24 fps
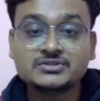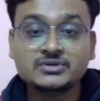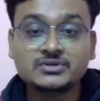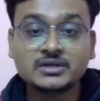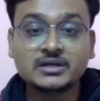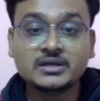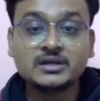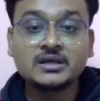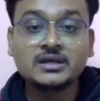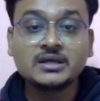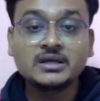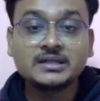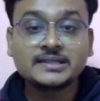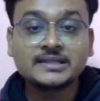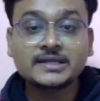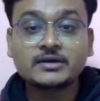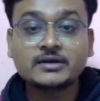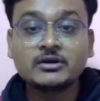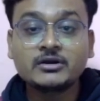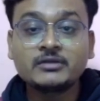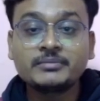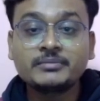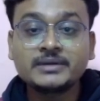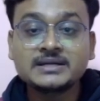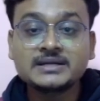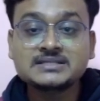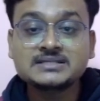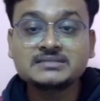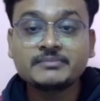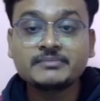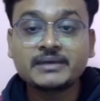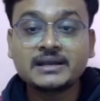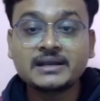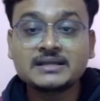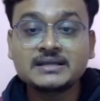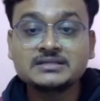Okay, The Confidence
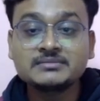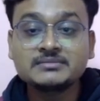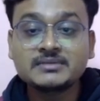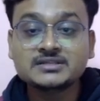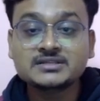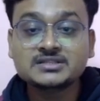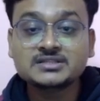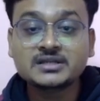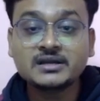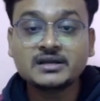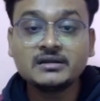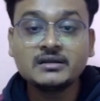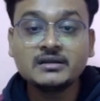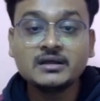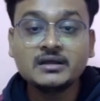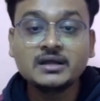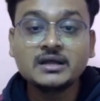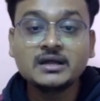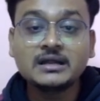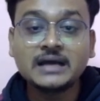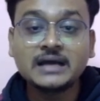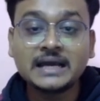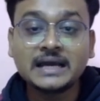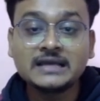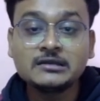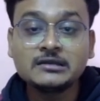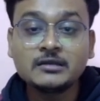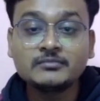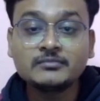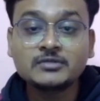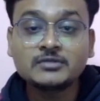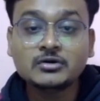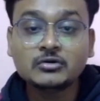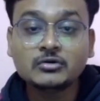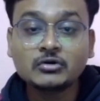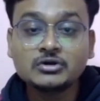Man and His Masquerade, Isle of
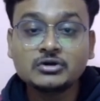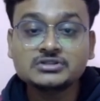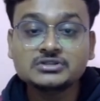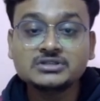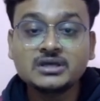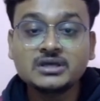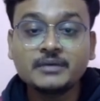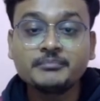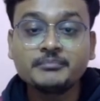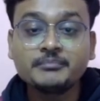the Cross,